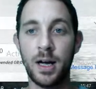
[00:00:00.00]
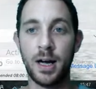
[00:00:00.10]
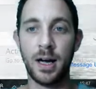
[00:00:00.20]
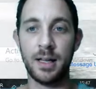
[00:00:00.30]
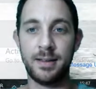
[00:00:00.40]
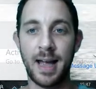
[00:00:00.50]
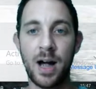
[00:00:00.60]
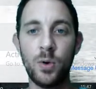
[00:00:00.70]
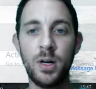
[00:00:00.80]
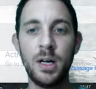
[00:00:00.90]
uh,
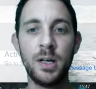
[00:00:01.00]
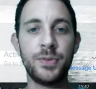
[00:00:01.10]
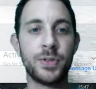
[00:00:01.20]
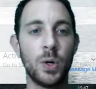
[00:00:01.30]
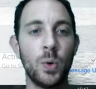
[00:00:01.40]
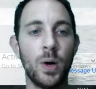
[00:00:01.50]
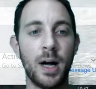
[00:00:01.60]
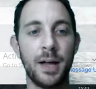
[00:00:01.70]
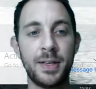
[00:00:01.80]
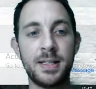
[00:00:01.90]
down. So
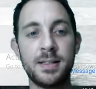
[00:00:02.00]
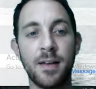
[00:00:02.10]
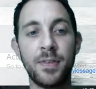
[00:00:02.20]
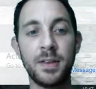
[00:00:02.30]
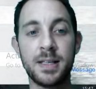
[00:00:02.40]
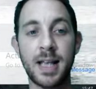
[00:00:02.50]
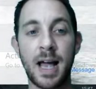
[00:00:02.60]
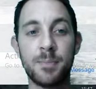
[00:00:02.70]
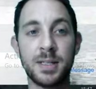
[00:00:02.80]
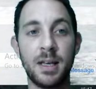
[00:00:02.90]
uh, this is something these
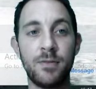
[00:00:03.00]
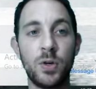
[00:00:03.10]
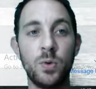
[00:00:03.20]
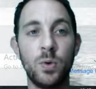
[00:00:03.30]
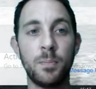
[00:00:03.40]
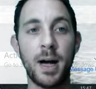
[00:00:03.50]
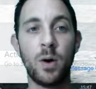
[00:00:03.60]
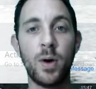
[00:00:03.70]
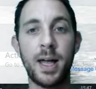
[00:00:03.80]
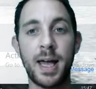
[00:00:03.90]
apps give you. By
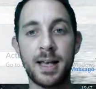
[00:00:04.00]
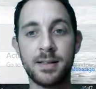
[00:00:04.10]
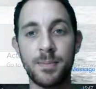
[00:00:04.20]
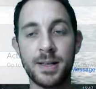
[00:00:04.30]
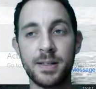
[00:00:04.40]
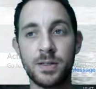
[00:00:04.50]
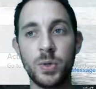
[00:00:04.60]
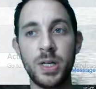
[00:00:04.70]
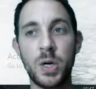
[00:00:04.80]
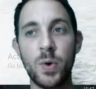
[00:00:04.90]
the way, SMSs
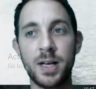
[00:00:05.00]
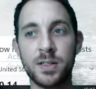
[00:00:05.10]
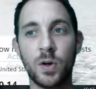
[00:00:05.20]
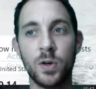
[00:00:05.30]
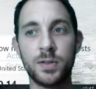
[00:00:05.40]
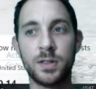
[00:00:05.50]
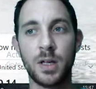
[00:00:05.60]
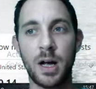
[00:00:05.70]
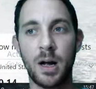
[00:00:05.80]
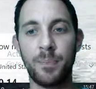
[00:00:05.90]
to the US cost
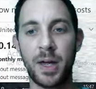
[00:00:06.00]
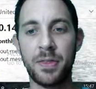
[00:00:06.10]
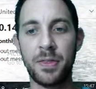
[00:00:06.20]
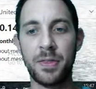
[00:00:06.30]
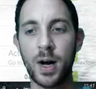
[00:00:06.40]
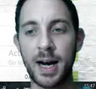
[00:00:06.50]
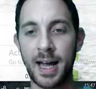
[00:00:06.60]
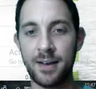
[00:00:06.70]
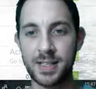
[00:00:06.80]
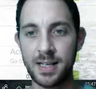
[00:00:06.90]
um, I think one and a
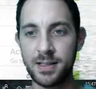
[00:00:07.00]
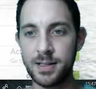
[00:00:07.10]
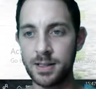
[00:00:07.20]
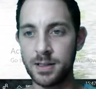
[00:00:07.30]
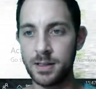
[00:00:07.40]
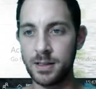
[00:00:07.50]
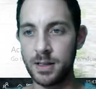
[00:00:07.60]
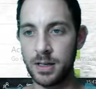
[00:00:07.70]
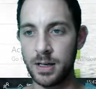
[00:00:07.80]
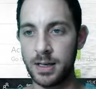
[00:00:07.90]
half cents.
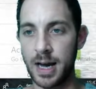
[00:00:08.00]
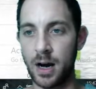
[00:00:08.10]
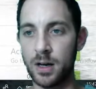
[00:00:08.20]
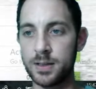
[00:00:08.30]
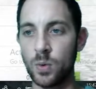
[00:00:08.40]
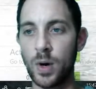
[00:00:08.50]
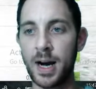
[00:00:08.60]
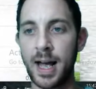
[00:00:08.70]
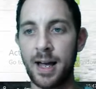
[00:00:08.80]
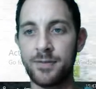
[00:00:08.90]
Yeah, so one
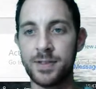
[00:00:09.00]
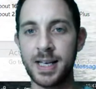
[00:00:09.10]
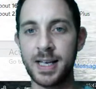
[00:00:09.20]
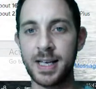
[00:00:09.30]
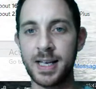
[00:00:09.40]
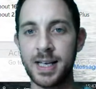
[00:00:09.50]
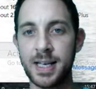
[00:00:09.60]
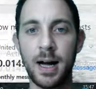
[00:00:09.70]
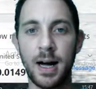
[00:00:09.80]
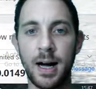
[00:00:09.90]
and a half cents,
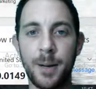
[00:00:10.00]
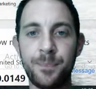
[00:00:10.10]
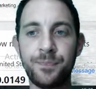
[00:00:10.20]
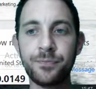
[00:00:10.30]
um,